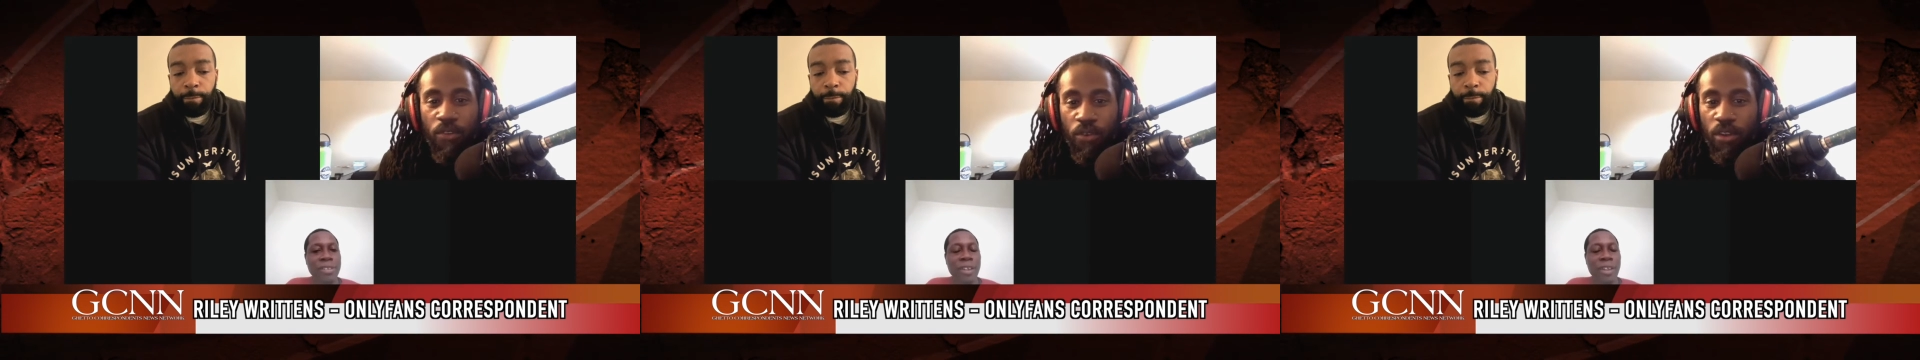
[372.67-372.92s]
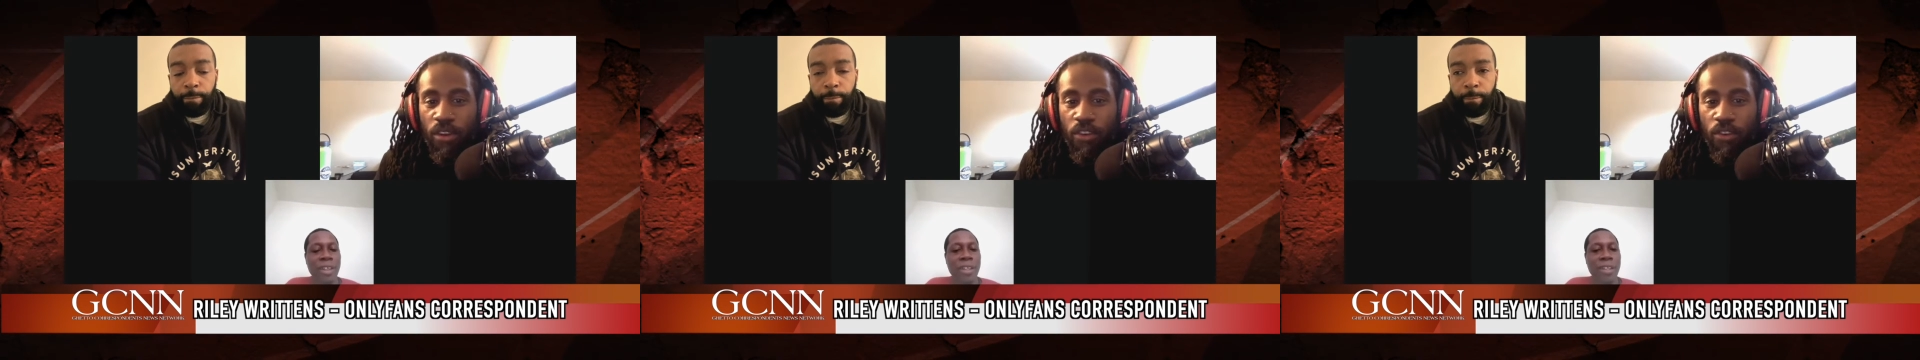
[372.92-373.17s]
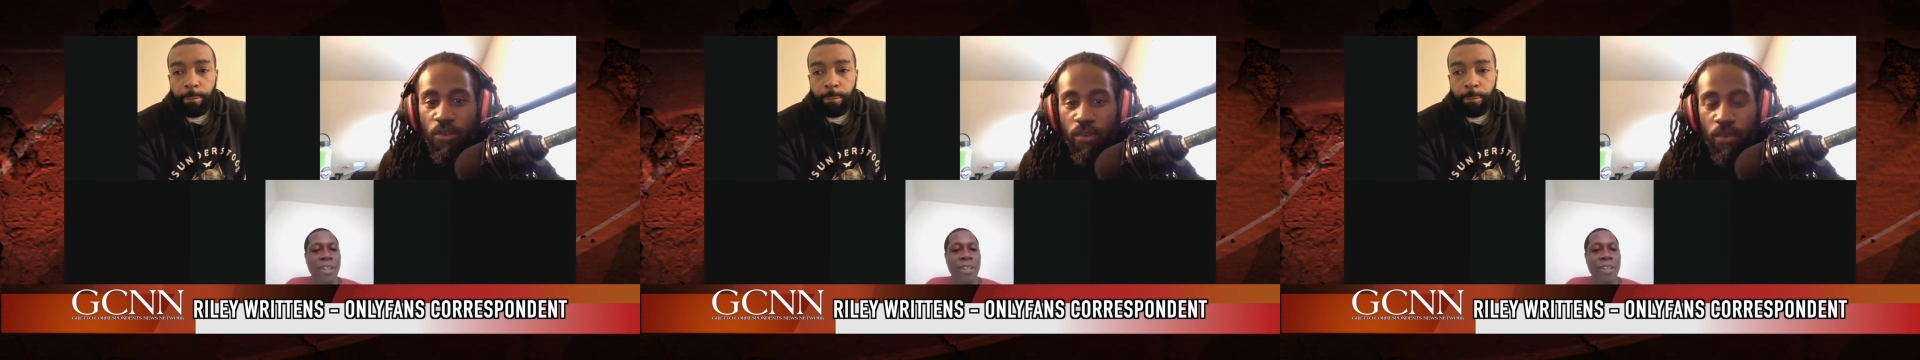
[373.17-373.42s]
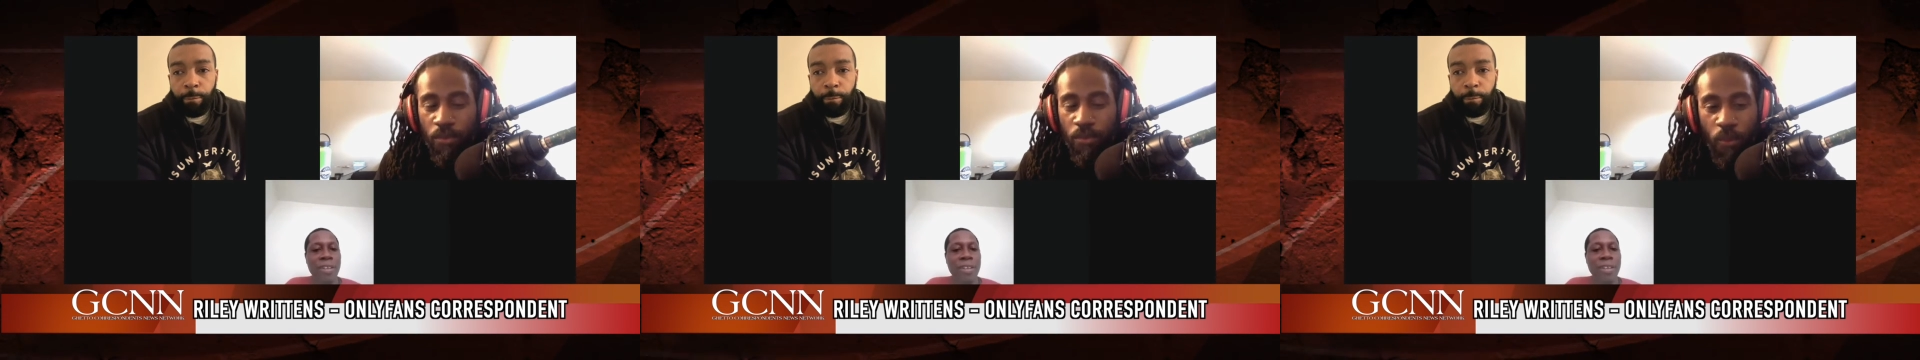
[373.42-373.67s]
Speaker 1: going to do,
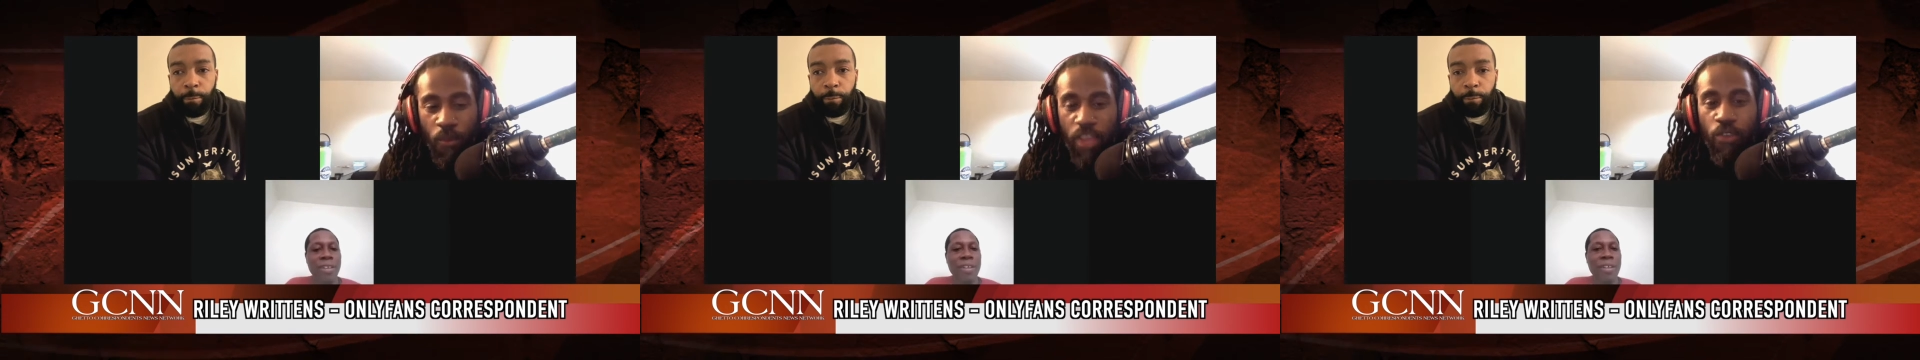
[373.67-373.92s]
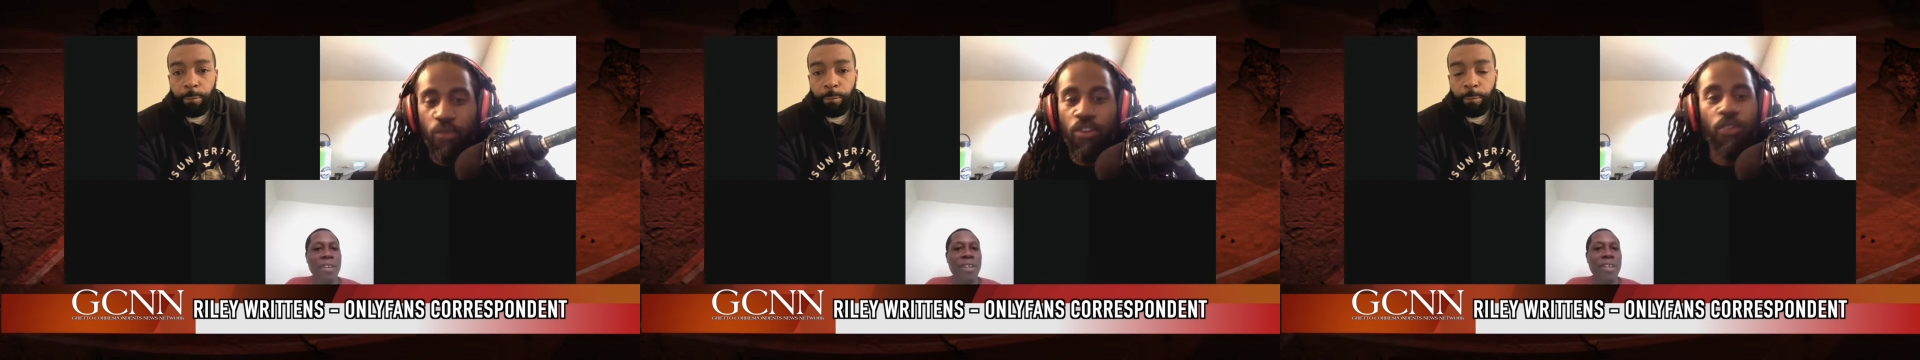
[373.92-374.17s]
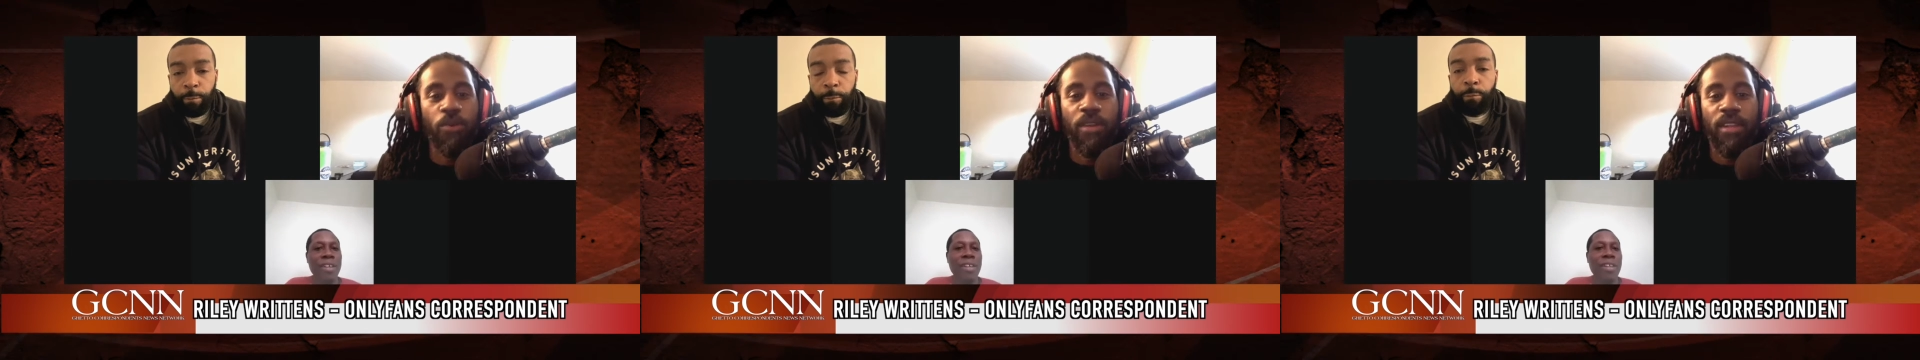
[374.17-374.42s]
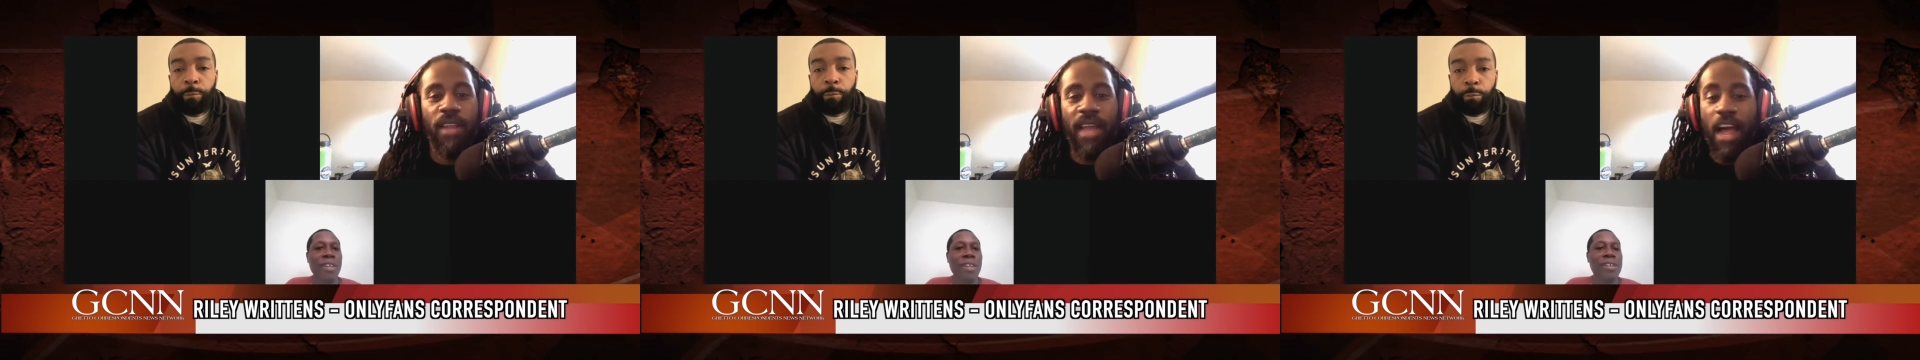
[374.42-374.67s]
the way you do it.
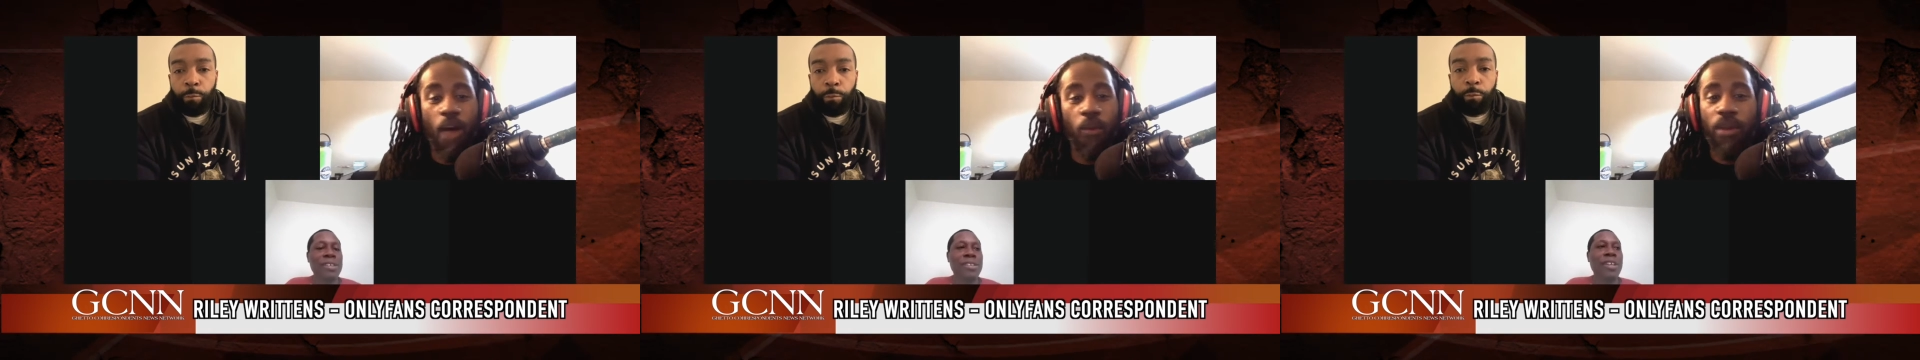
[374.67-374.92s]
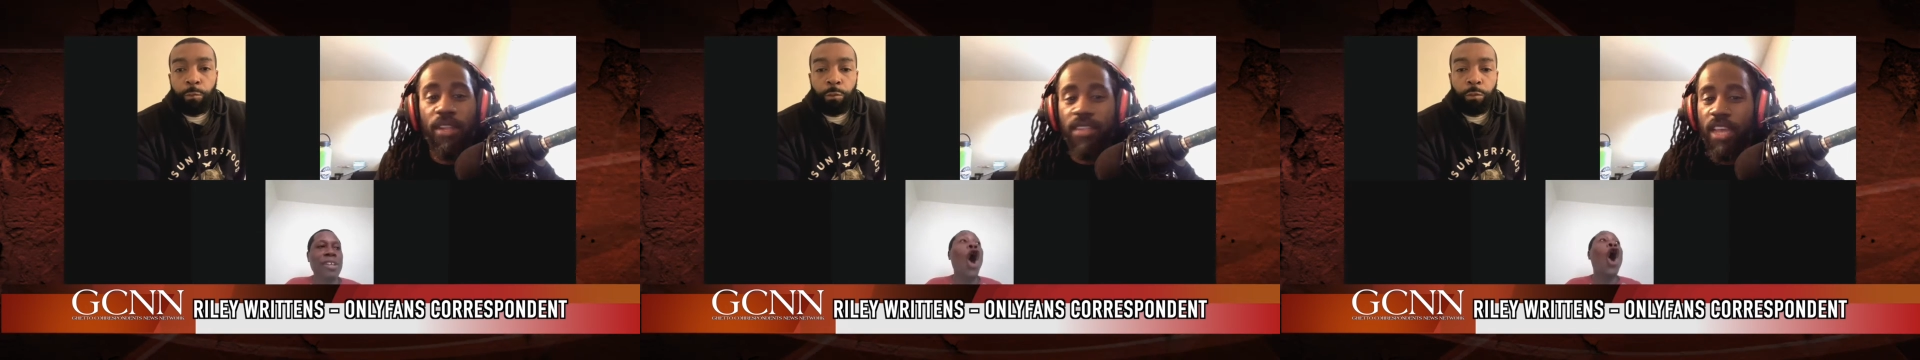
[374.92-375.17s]
Like I don't want to tell